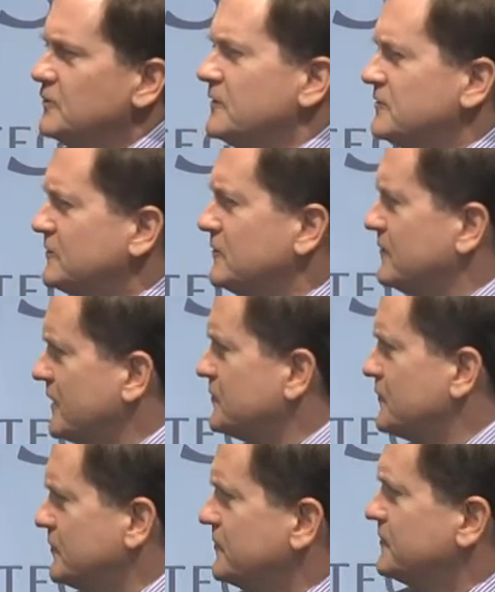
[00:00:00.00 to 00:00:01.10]
It wasn't sort of us
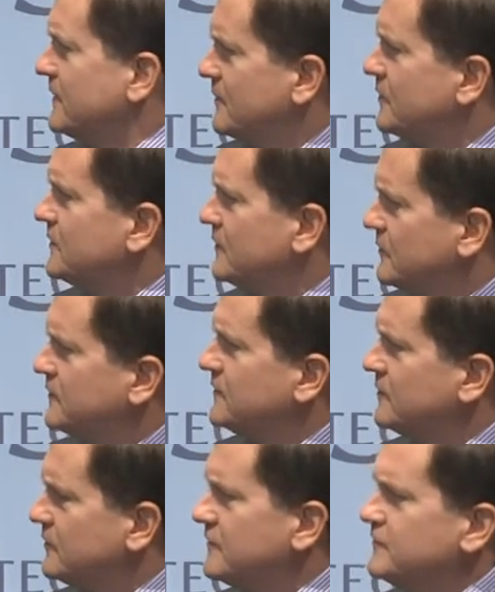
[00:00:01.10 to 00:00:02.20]
versus them, but there were
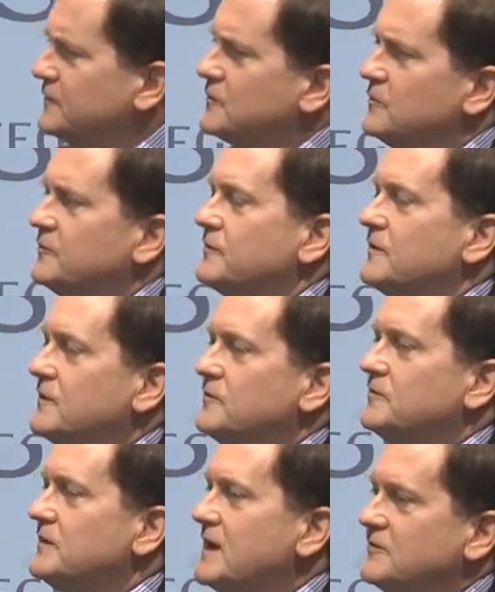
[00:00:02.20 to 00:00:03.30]
there were different groups of
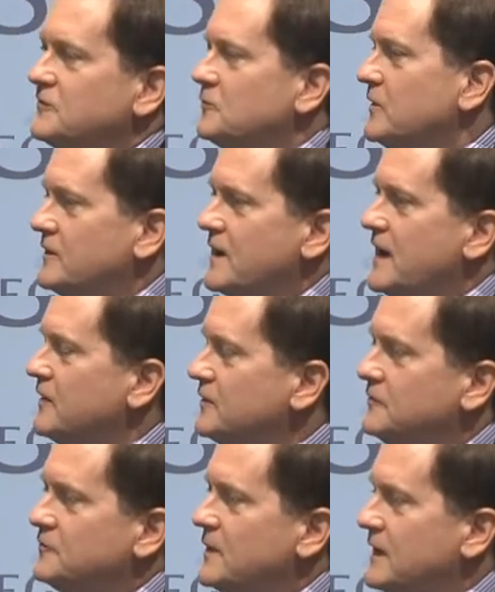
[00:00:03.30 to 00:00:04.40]
countries, and I just wonder how
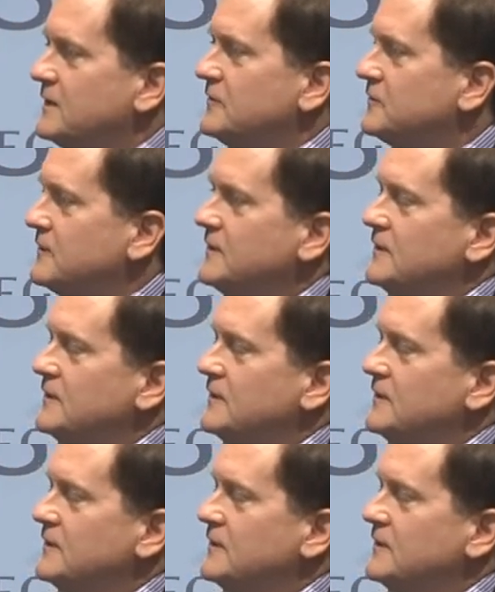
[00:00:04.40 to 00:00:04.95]
you've managed